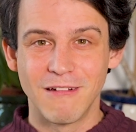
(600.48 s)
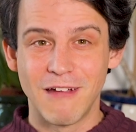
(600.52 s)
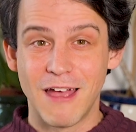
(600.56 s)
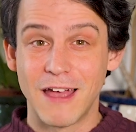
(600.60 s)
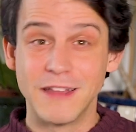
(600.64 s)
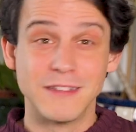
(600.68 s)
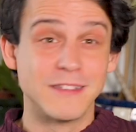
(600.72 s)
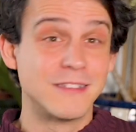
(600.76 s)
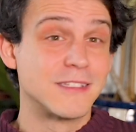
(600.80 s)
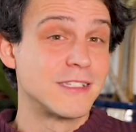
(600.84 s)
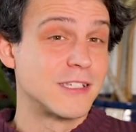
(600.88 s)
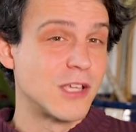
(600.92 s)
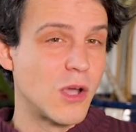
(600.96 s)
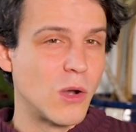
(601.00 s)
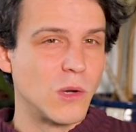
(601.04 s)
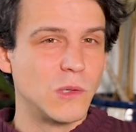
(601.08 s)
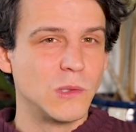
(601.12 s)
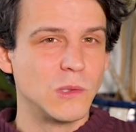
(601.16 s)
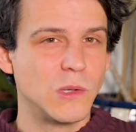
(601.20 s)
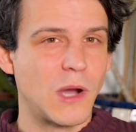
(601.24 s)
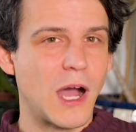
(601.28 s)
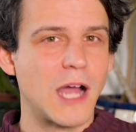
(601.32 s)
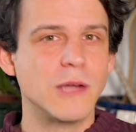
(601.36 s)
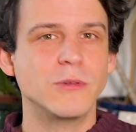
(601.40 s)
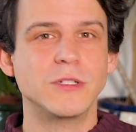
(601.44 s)
and
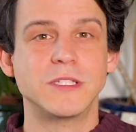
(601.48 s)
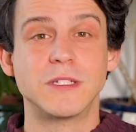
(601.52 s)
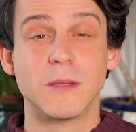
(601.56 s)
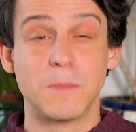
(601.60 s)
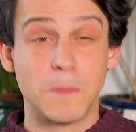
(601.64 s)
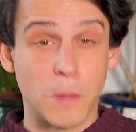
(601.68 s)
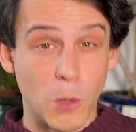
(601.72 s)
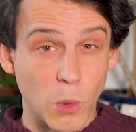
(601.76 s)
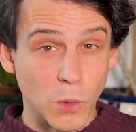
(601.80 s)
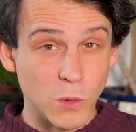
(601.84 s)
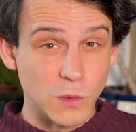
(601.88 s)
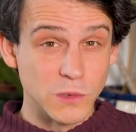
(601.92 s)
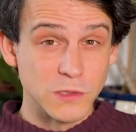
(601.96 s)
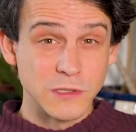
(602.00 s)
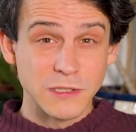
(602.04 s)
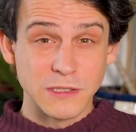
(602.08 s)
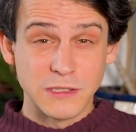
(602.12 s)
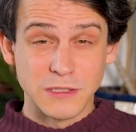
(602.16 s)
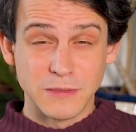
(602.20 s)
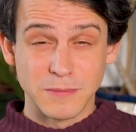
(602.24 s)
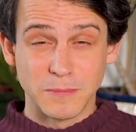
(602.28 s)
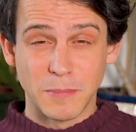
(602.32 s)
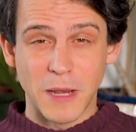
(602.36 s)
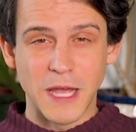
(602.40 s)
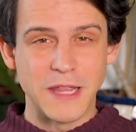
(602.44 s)
so I was
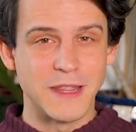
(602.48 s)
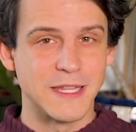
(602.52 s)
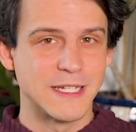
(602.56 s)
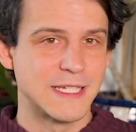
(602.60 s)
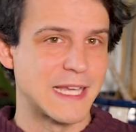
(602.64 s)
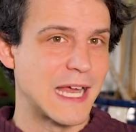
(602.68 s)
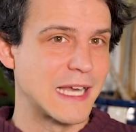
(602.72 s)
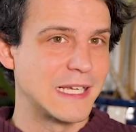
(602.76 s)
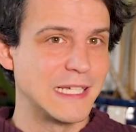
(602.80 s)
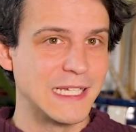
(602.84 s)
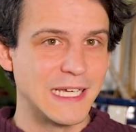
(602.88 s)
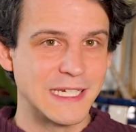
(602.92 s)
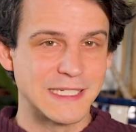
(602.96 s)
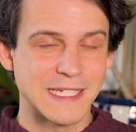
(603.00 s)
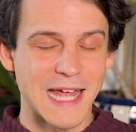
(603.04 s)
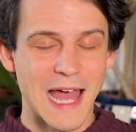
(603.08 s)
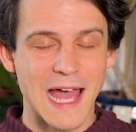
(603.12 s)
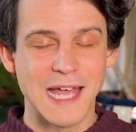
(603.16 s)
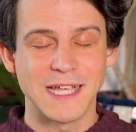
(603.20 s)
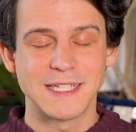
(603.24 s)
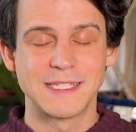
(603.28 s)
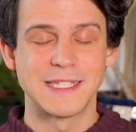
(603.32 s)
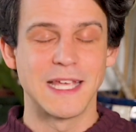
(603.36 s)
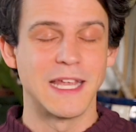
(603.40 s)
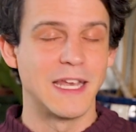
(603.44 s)
appalled by the deadly
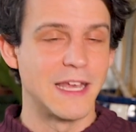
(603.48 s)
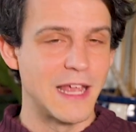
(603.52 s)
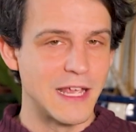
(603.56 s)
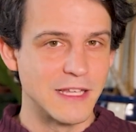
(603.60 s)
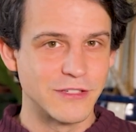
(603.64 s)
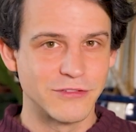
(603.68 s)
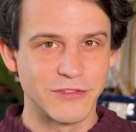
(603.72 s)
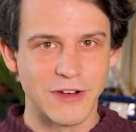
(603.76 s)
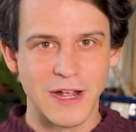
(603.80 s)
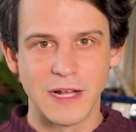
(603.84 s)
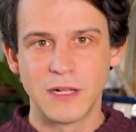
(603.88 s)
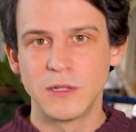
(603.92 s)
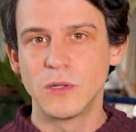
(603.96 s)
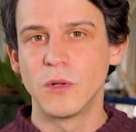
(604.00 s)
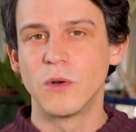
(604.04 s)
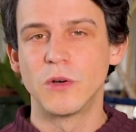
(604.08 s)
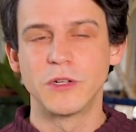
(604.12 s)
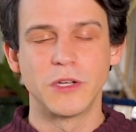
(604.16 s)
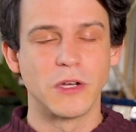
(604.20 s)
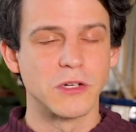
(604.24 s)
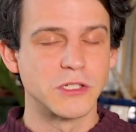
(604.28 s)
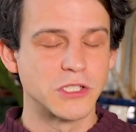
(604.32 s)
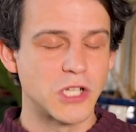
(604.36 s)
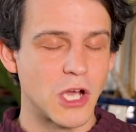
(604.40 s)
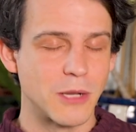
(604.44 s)
attacks in Israel
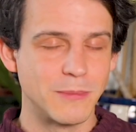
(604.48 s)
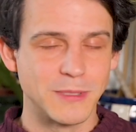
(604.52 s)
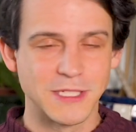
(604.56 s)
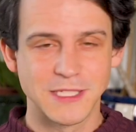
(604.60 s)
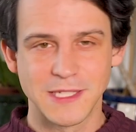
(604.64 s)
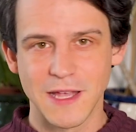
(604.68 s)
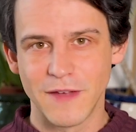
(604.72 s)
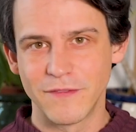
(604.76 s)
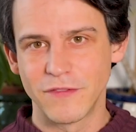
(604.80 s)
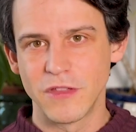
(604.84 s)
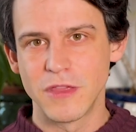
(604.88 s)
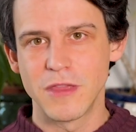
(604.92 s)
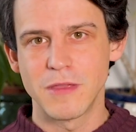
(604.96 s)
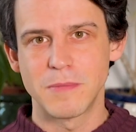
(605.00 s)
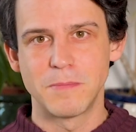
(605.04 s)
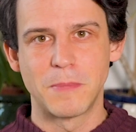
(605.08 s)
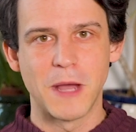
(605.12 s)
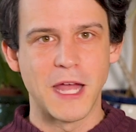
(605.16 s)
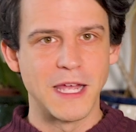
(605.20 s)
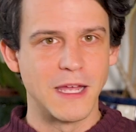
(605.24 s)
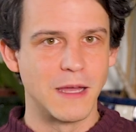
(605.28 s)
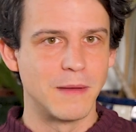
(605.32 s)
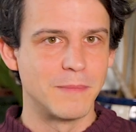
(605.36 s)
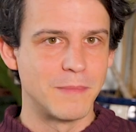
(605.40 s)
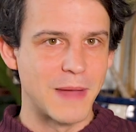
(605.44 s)
on October 7th
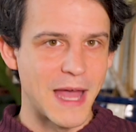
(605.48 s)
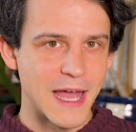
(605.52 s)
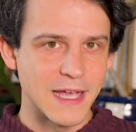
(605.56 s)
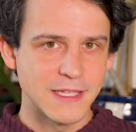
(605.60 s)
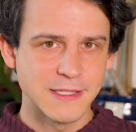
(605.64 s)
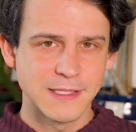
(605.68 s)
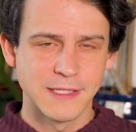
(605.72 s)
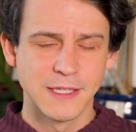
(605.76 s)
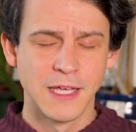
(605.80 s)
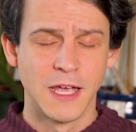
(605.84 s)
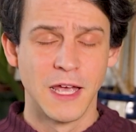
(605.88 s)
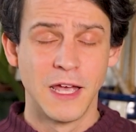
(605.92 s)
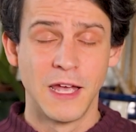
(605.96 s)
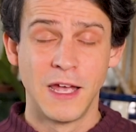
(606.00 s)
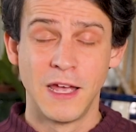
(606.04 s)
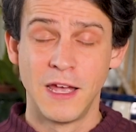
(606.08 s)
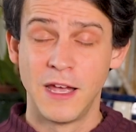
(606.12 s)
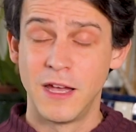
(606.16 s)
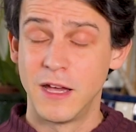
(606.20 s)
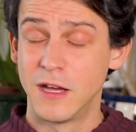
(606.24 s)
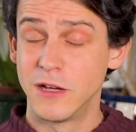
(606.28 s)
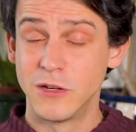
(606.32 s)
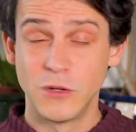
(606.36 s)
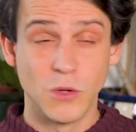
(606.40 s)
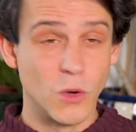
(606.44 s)
by Hamas,
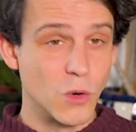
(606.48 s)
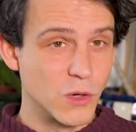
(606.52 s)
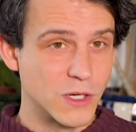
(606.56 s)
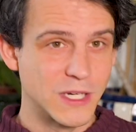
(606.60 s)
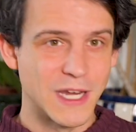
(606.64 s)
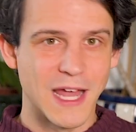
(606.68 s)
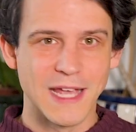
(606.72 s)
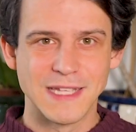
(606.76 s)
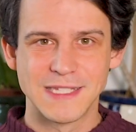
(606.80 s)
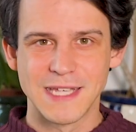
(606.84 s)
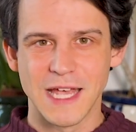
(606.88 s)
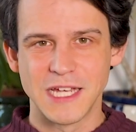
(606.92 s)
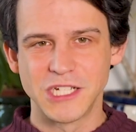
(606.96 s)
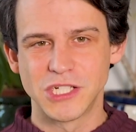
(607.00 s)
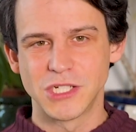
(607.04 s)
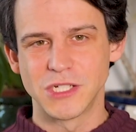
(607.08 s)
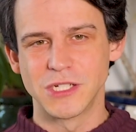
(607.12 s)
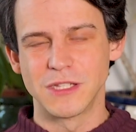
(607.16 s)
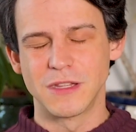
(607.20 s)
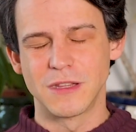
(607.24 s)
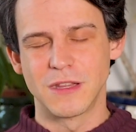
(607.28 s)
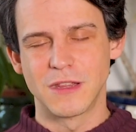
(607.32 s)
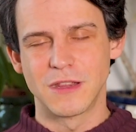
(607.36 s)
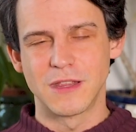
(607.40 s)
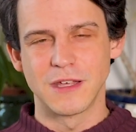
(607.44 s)
an
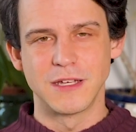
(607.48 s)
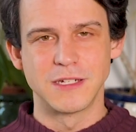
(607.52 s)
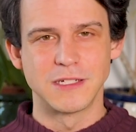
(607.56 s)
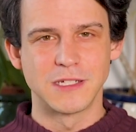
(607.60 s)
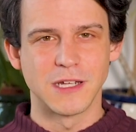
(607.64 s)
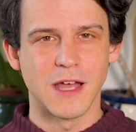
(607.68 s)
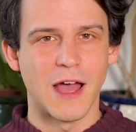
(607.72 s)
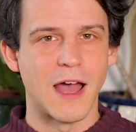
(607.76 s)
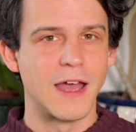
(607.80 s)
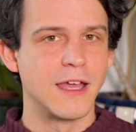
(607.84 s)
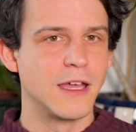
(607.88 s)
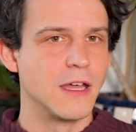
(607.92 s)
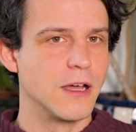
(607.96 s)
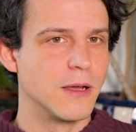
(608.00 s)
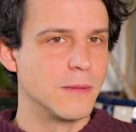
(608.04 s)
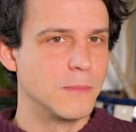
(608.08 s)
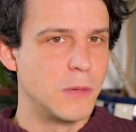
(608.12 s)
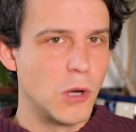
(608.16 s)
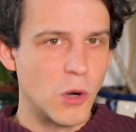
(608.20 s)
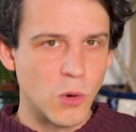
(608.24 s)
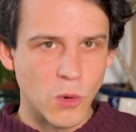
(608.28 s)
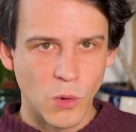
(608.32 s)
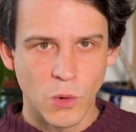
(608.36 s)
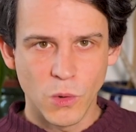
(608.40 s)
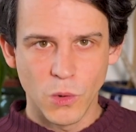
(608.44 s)
organization that I
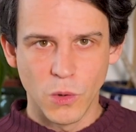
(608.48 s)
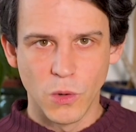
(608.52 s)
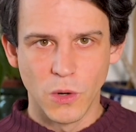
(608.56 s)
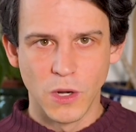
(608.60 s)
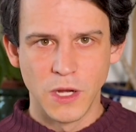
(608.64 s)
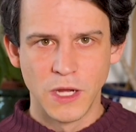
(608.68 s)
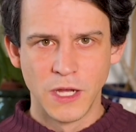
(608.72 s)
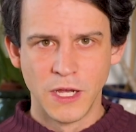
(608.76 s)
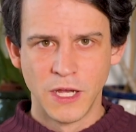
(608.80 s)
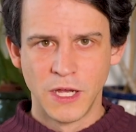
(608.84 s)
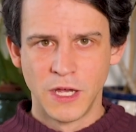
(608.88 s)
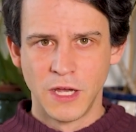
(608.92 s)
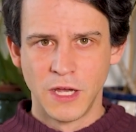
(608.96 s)
abhor.